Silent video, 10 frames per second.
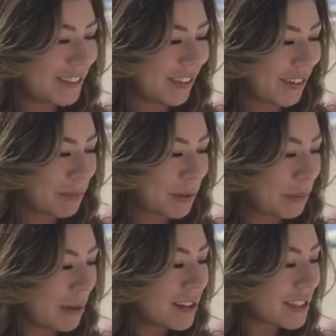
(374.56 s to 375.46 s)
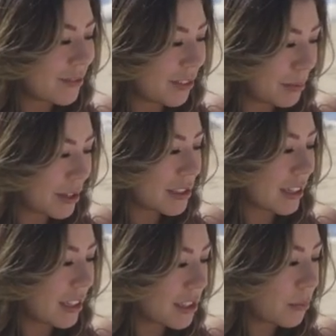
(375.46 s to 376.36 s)
great for both males and
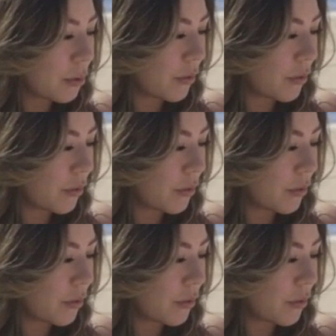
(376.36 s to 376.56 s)
females looking to